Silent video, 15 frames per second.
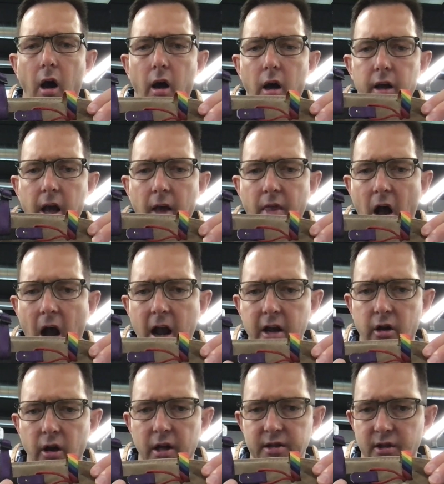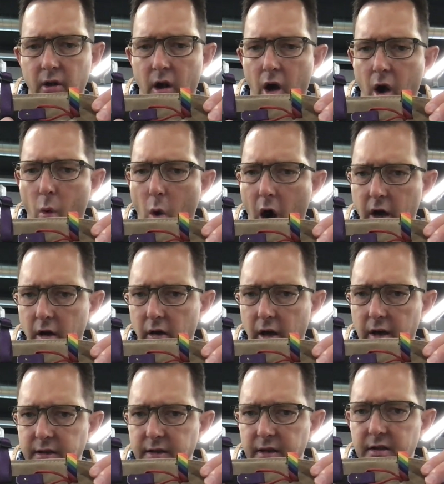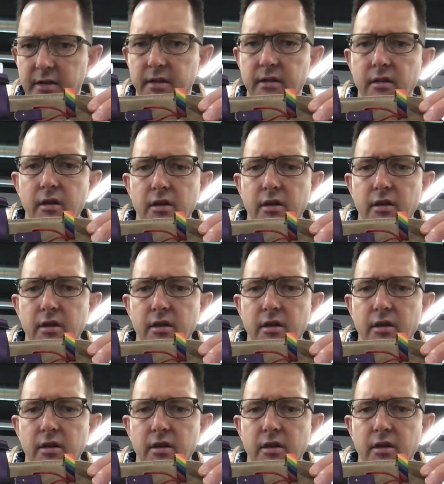Again, the hiker has wider laces,